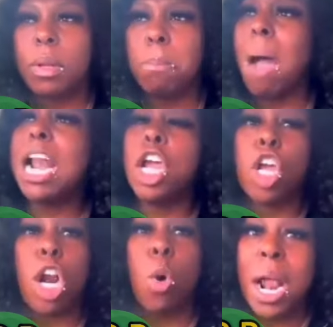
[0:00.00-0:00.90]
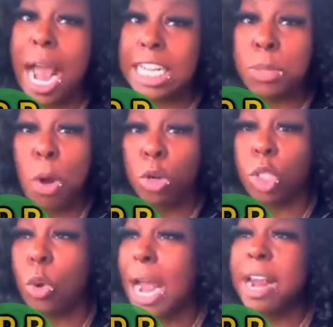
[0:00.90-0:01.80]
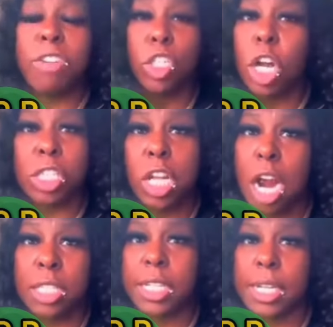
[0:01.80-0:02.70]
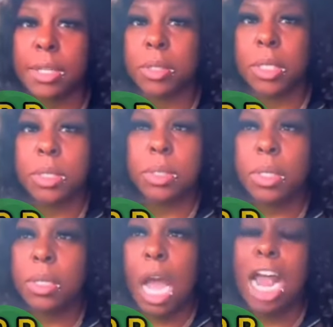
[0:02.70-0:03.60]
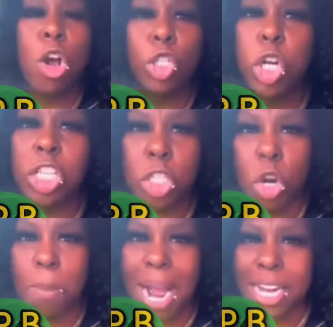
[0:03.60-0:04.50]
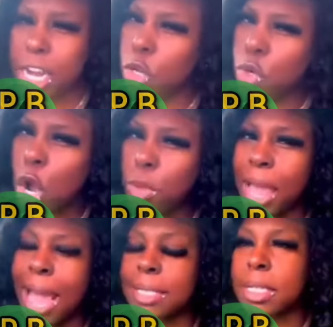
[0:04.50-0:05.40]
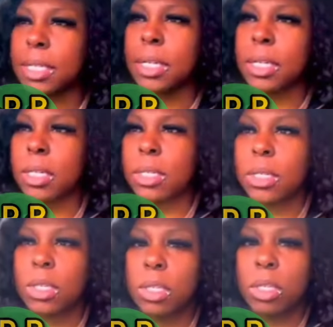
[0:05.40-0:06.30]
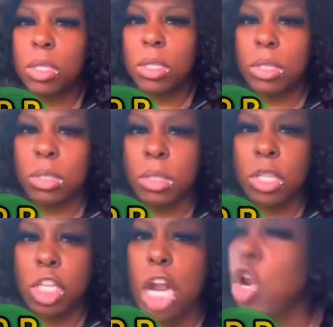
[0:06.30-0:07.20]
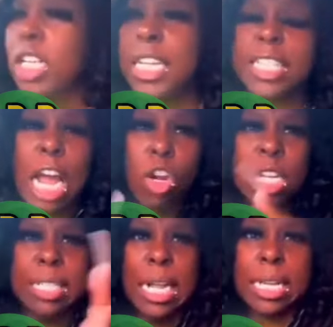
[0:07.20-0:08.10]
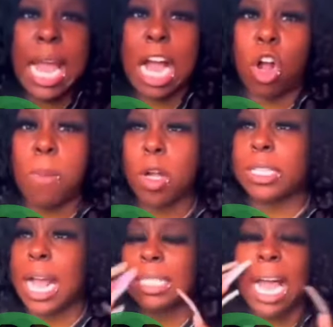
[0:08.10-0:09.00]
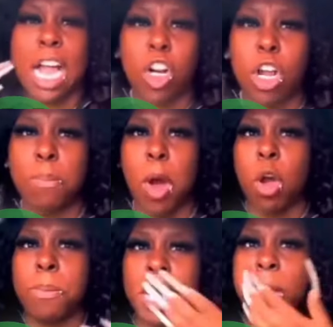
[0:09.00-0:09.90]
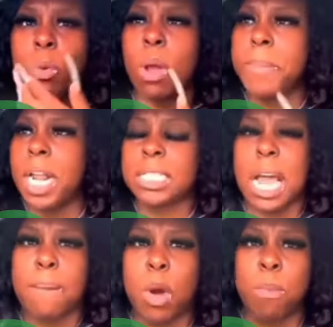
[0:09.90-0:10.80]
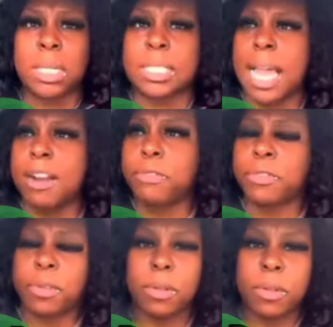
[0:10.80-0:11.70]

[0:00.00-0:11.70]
Milo, you're the one I spoke to. I never trust RT. I don't trust nobody, and you know that. You're not. To say on the silk can't come out and talk nothing about me when I talk about myself.